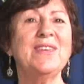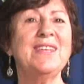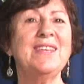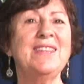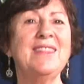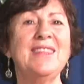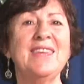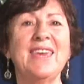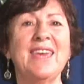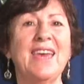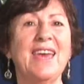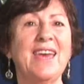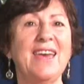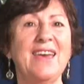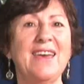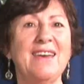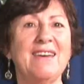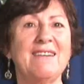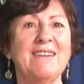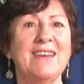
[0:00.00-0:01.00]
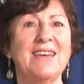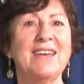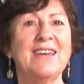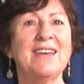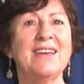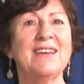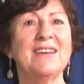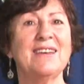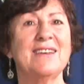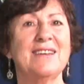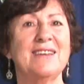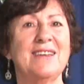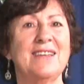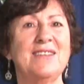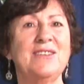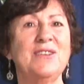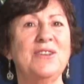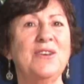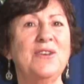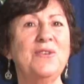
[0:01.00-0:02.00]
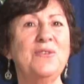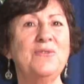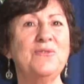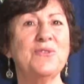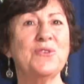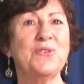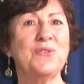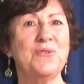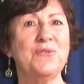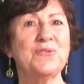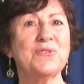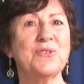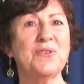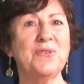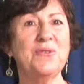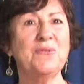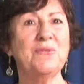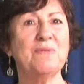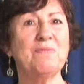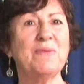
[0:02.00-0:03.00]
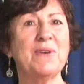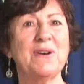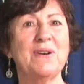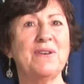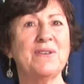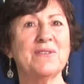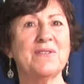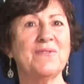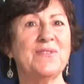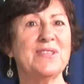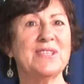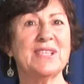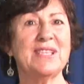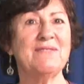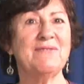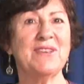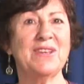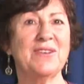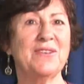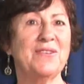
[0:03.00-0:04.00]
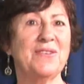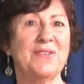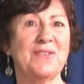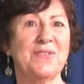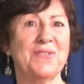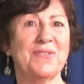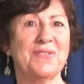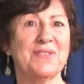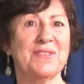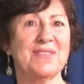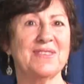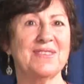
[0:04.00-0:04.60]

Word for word: in the air, and know that you too are part of this living earth.